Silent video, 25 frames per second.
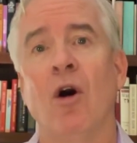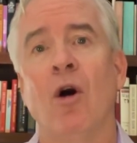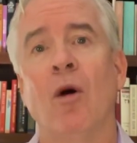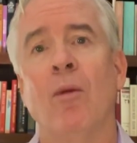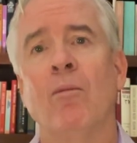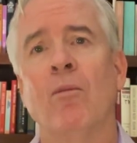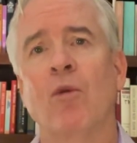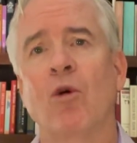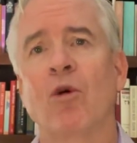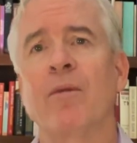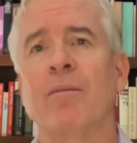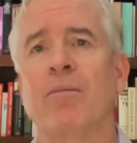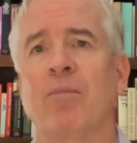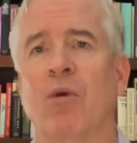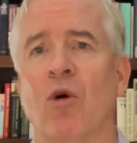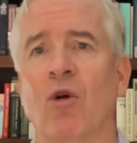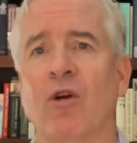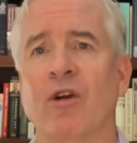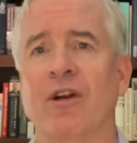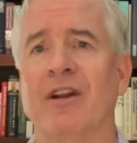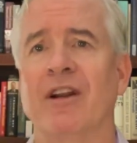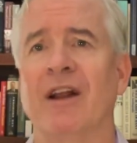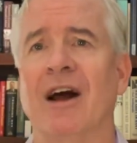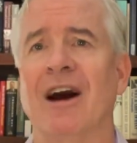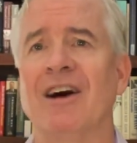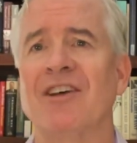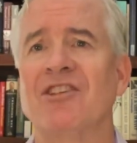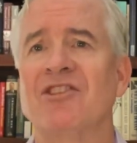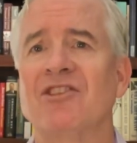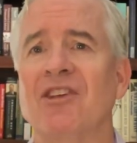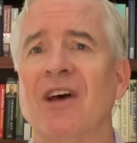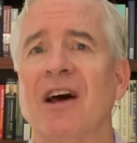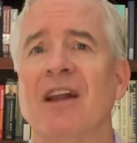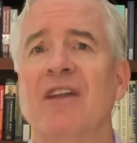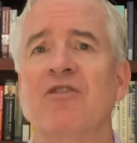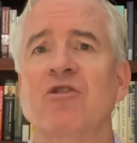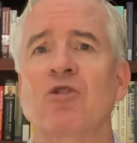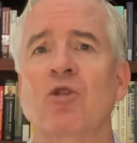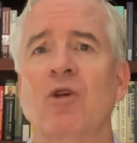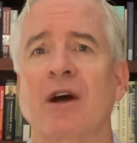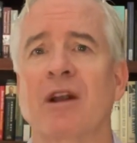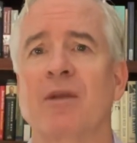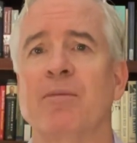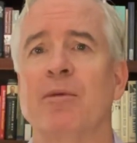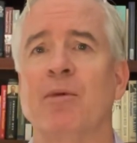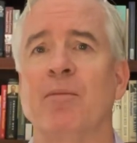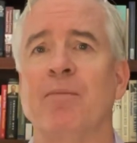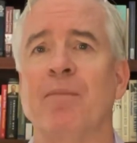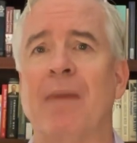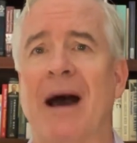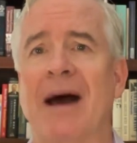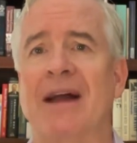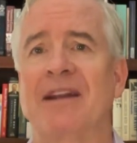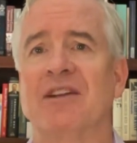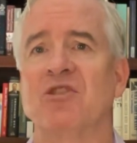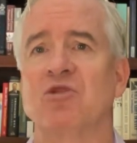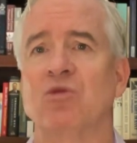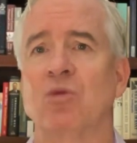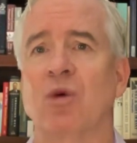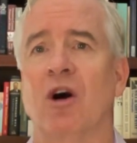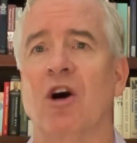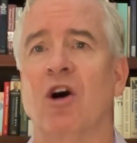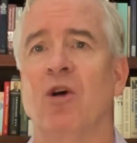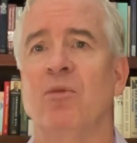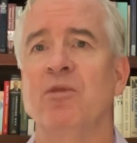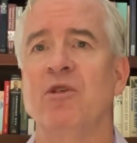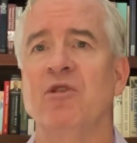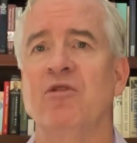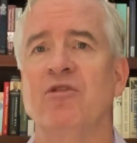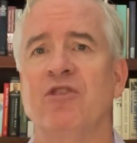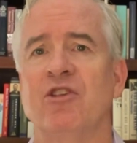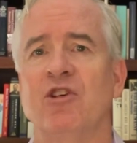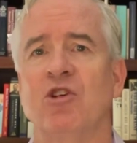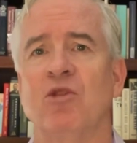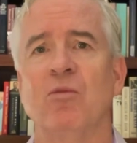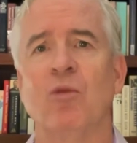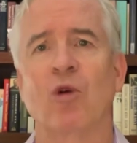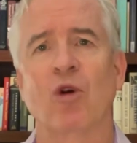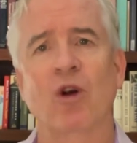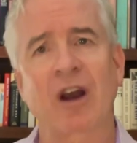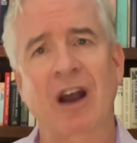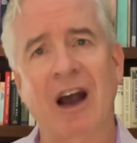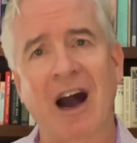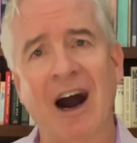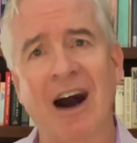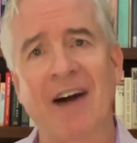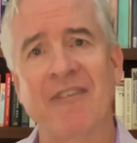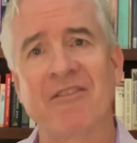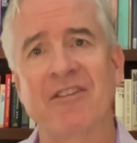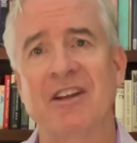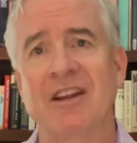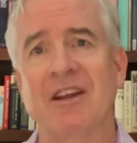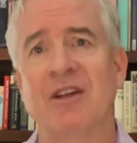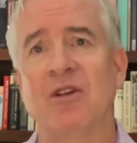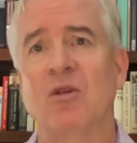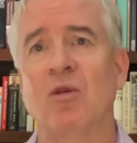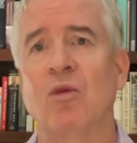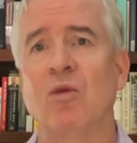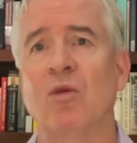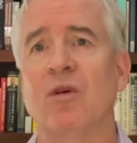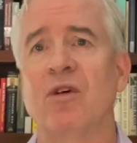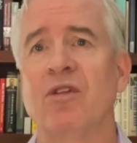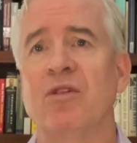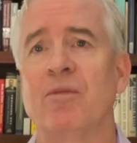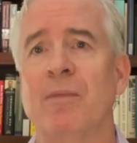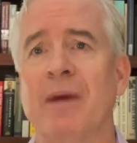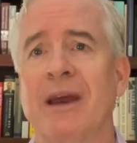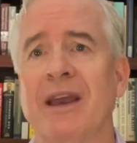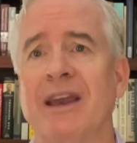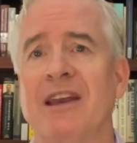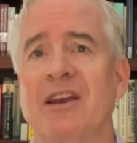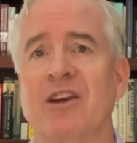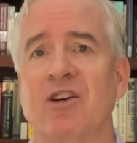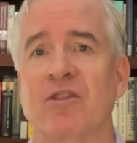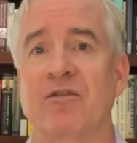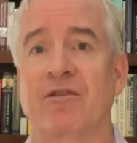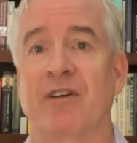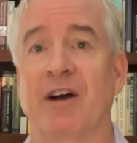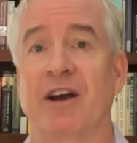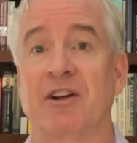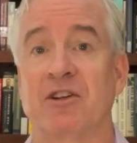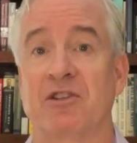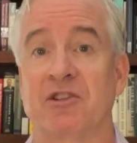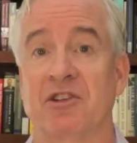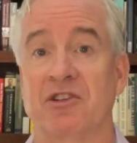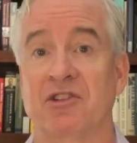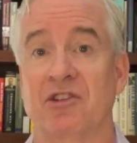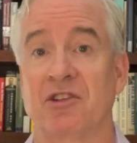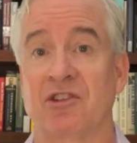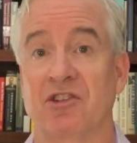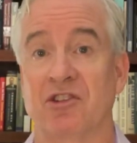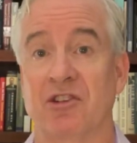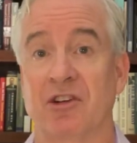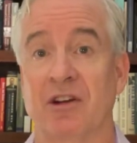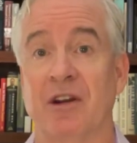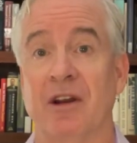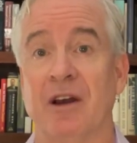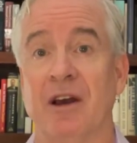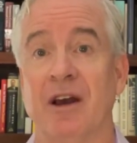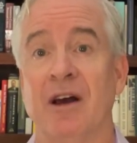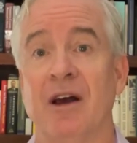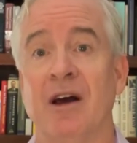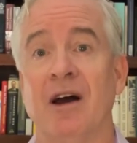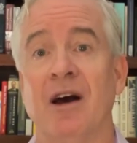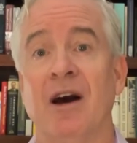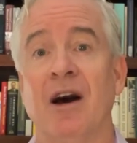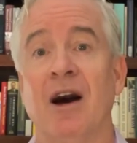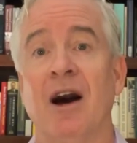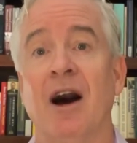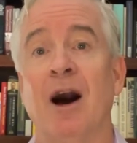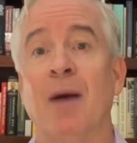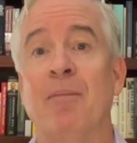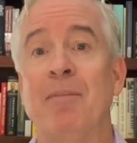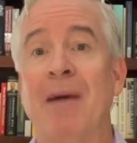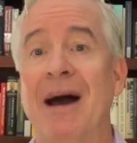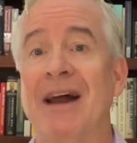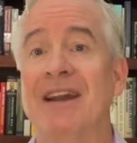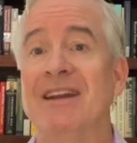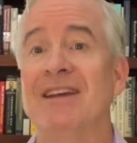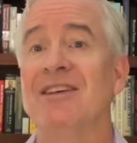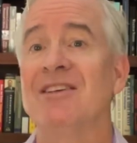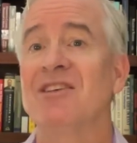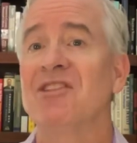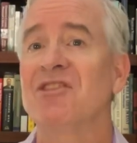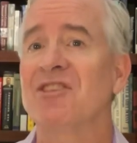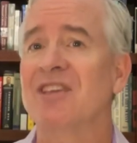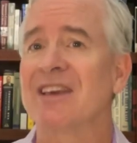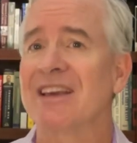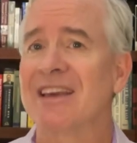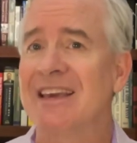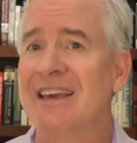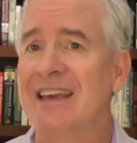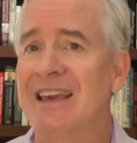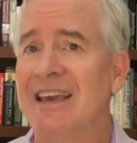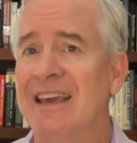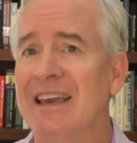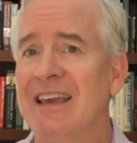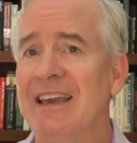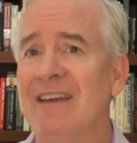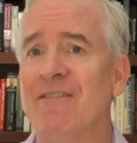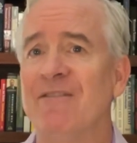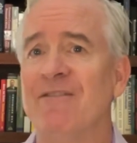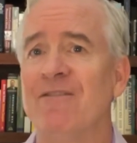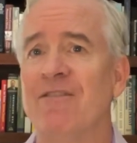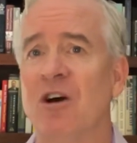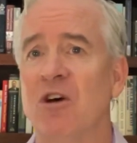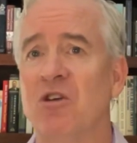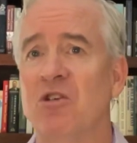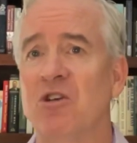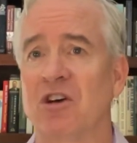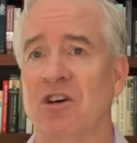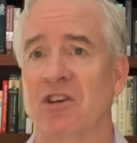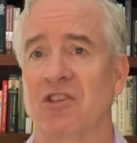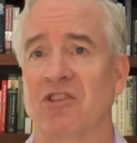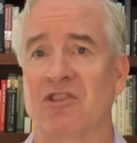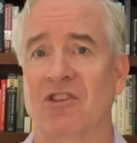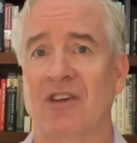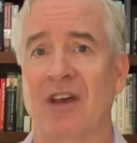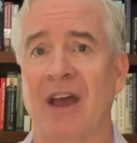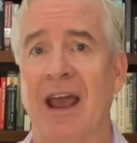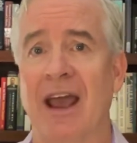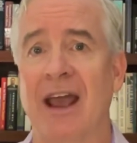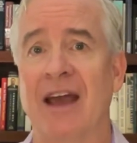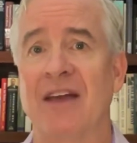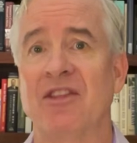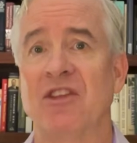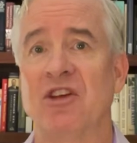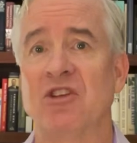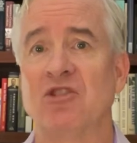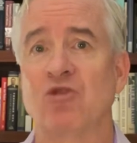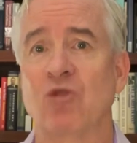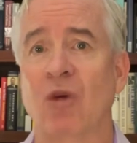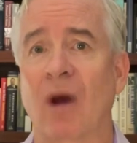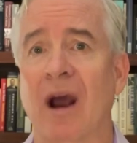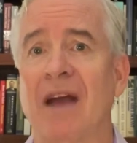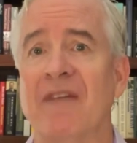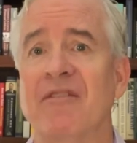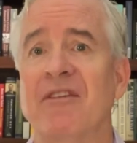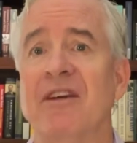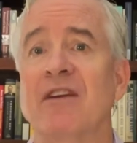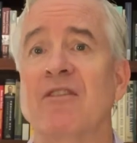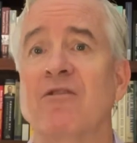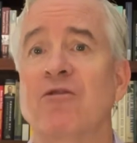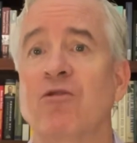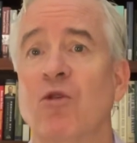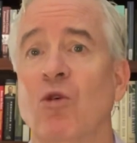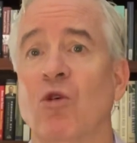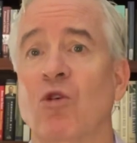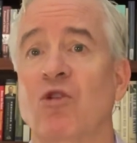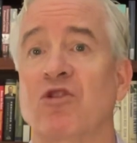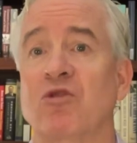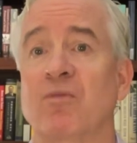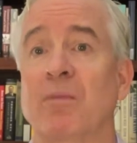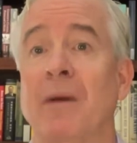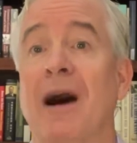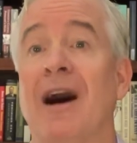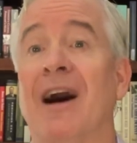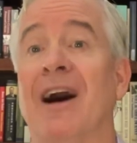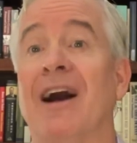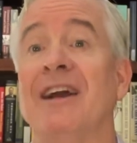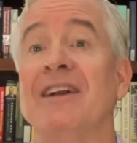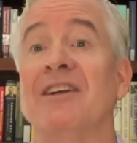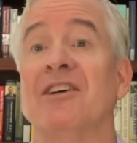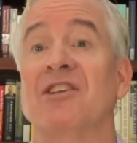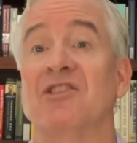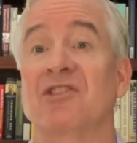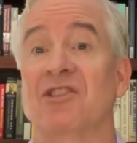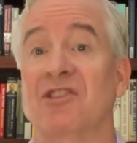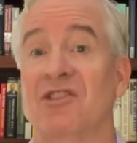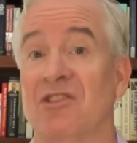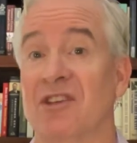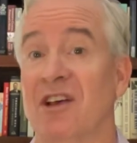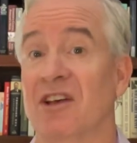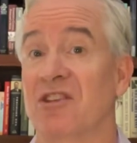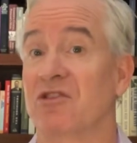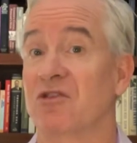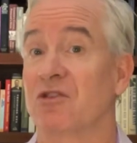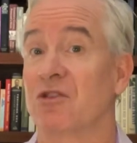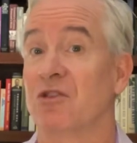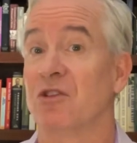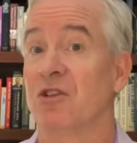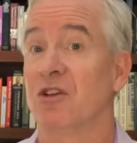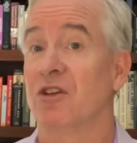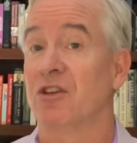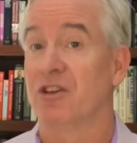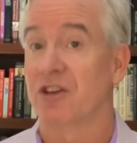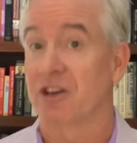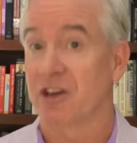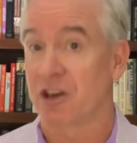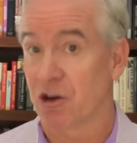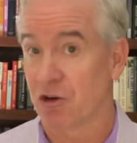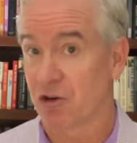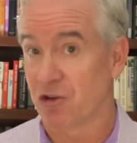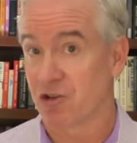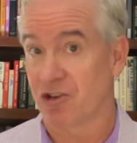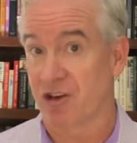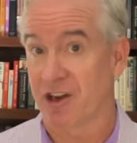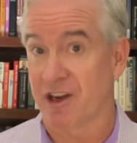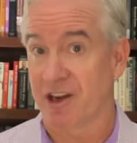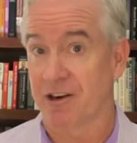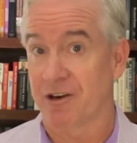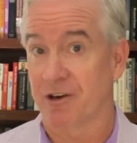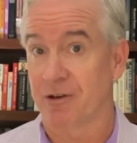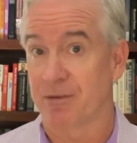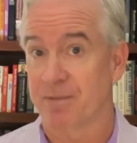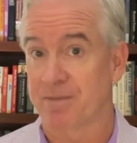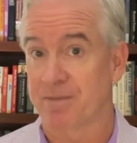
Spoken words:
More important, a set of credible BATNAs will help you feel more confident with making your final decision. A BATNA is the key focus and the driving force behind a successful negotiator.